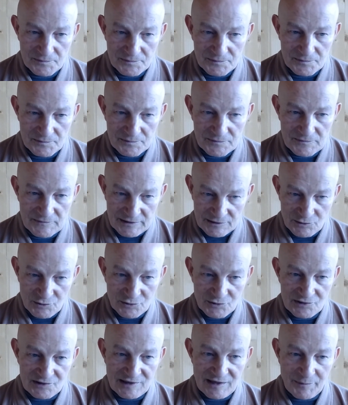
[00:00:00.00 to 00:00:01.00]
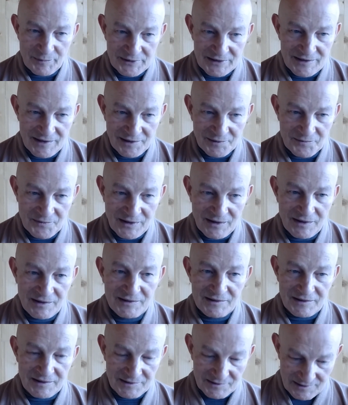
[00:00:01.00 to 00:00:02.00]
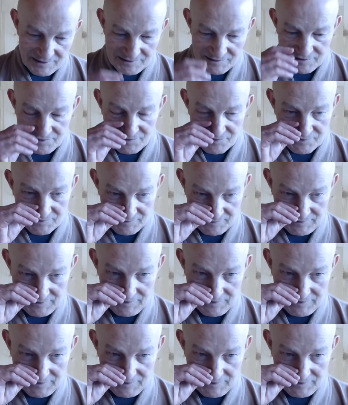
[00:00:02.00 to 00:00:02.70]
into the Abhidharma, and that is the